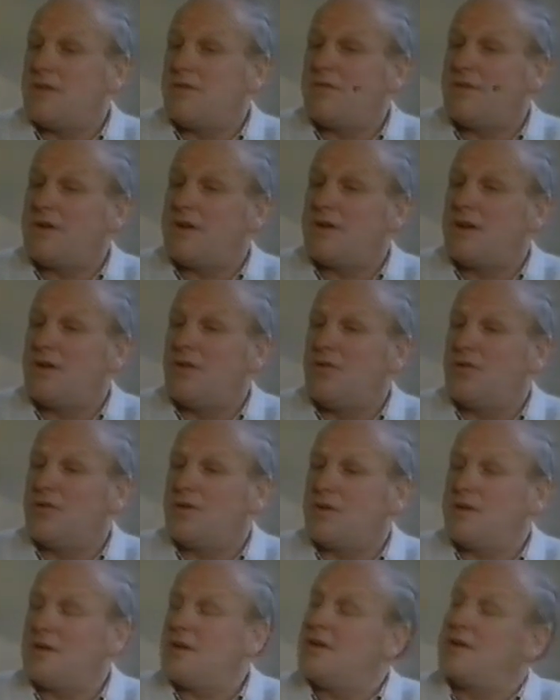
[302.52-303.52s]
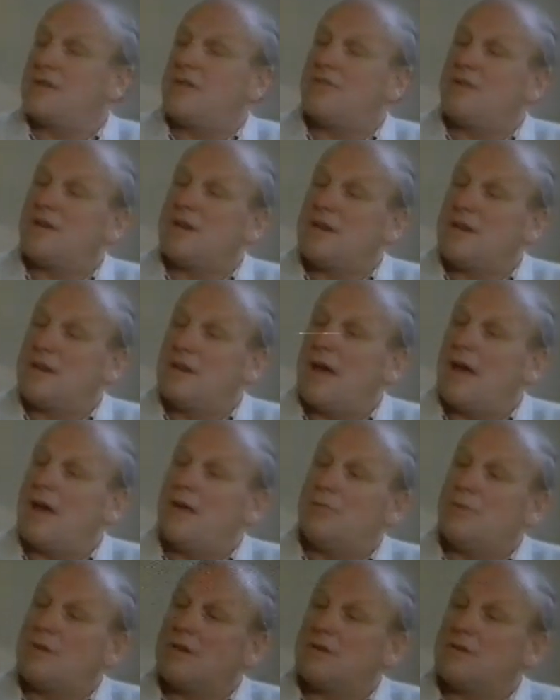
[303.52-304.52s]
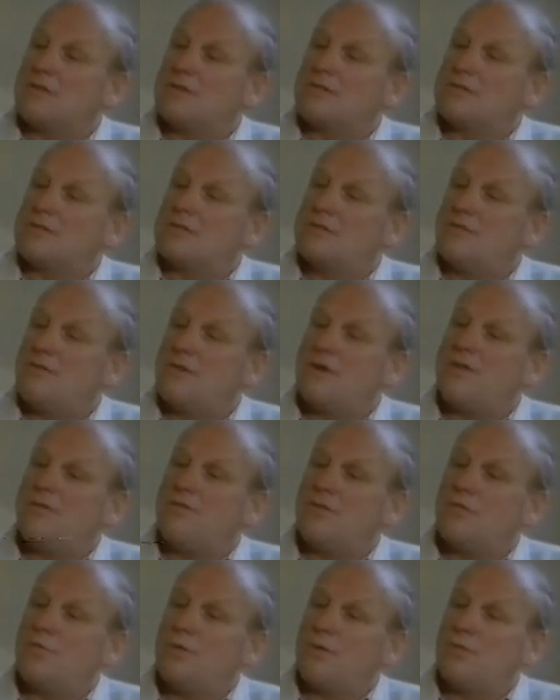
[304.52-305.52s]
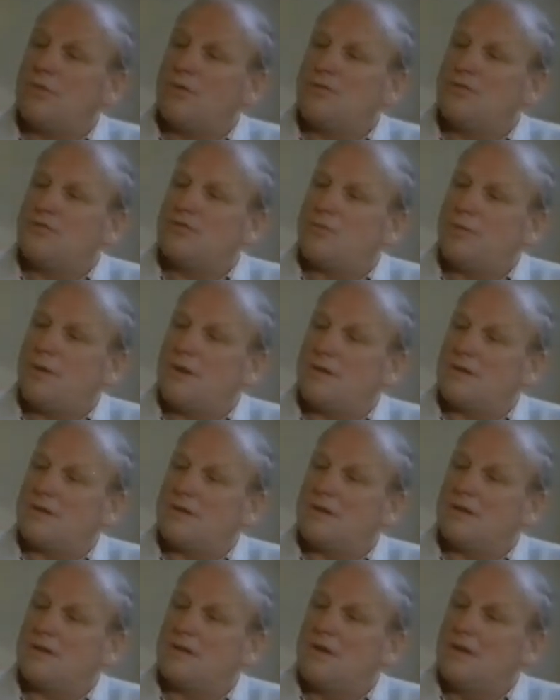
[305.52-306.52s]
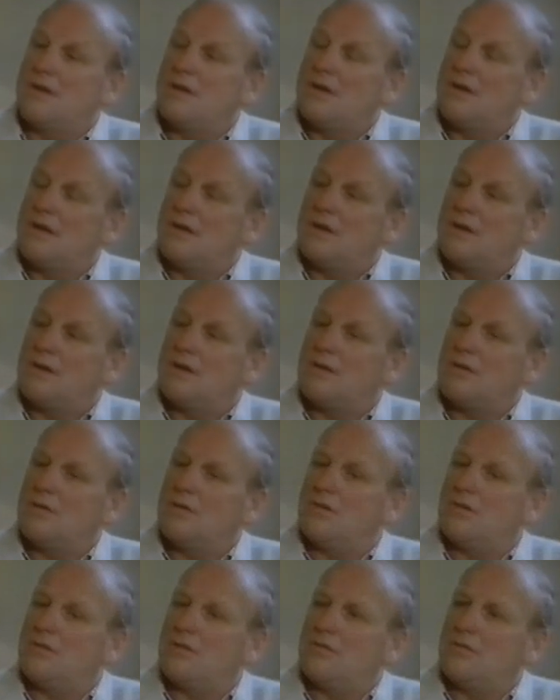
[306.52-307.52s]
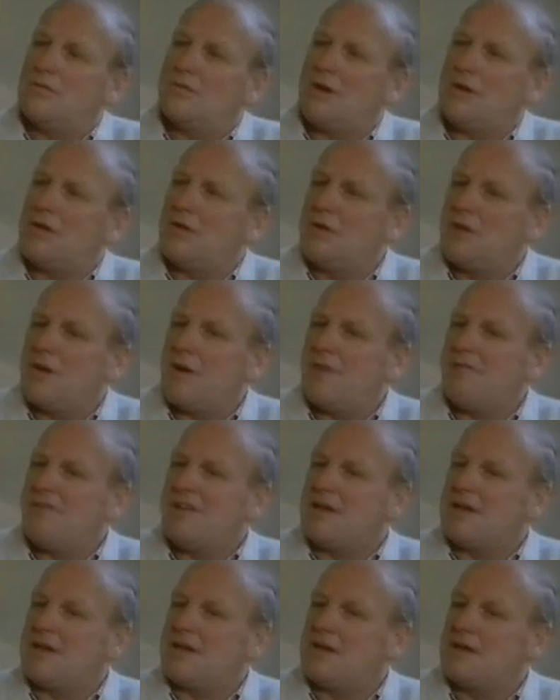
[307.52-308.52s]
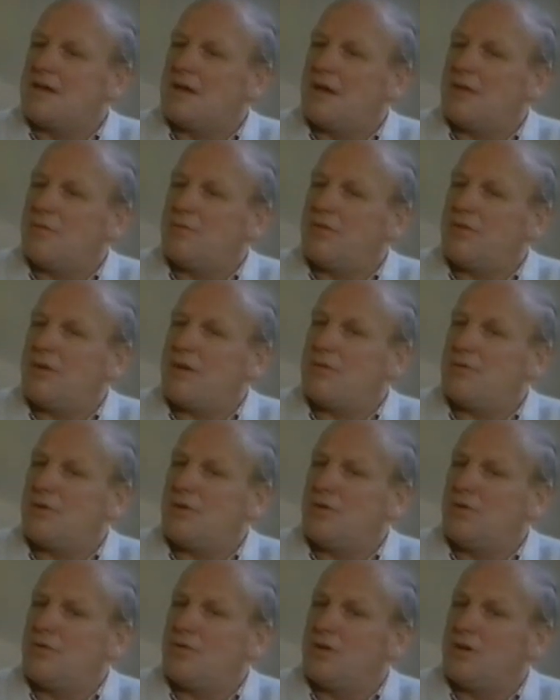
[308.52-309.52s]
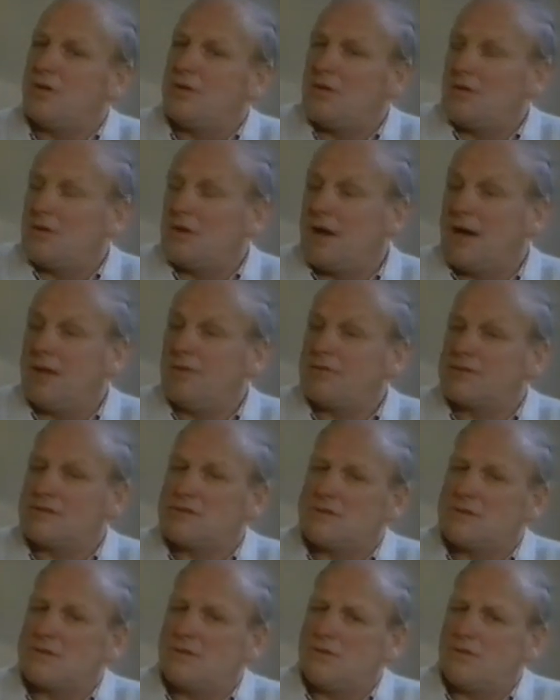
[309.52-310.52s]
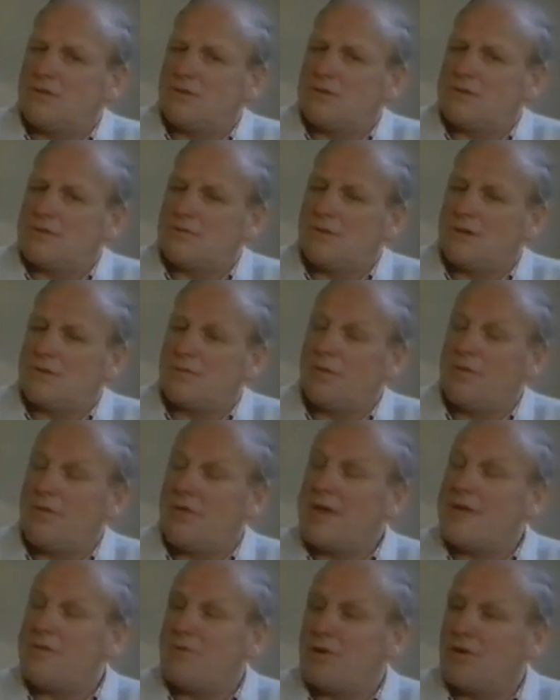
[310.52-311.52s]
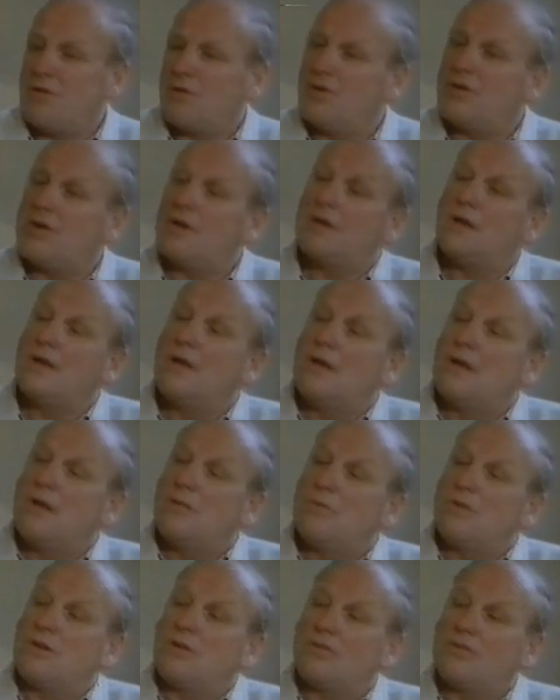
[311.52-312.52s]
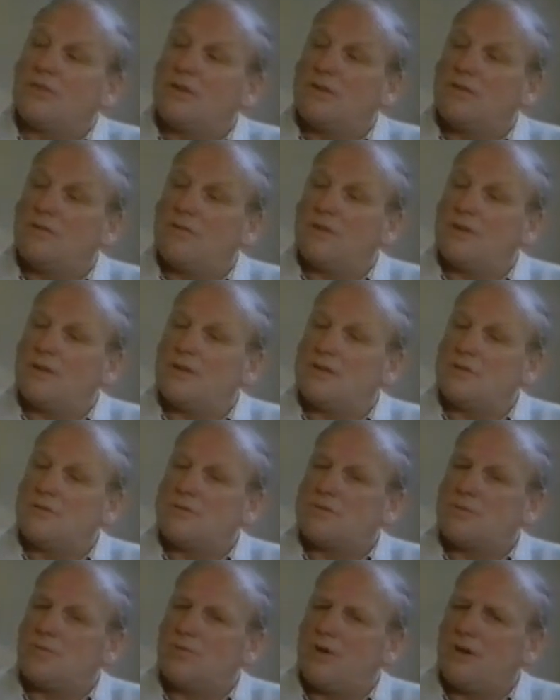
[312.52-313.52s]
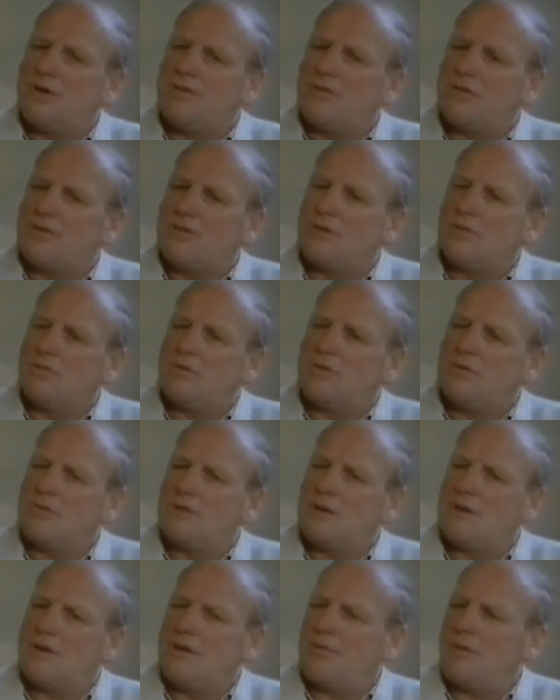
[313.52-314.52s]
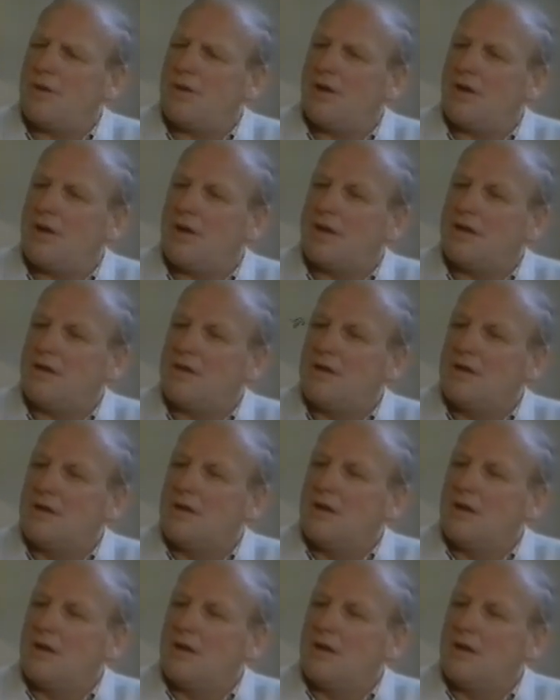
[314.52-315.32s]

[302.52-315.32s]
they're very annoyed that it's ever leaked out because very few people knew about it. And uh, I don't know how it leaked out, but they were annoyed. Not I wasn't annoyed so much, but they were annoyed because they felt it was a private thing between them and I.